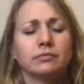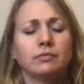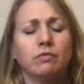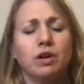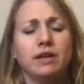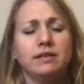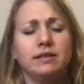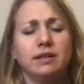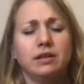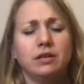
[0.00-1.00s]

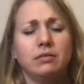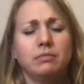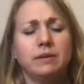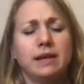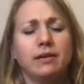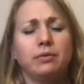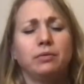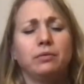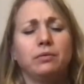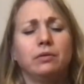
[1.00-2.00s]
Rising up now
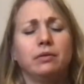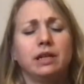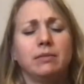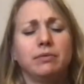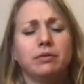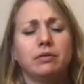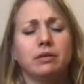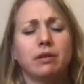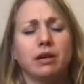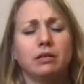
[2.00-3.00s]
all the way up through the
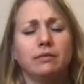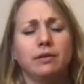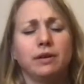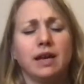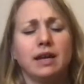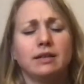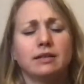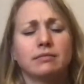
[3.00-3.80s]
crown of your head.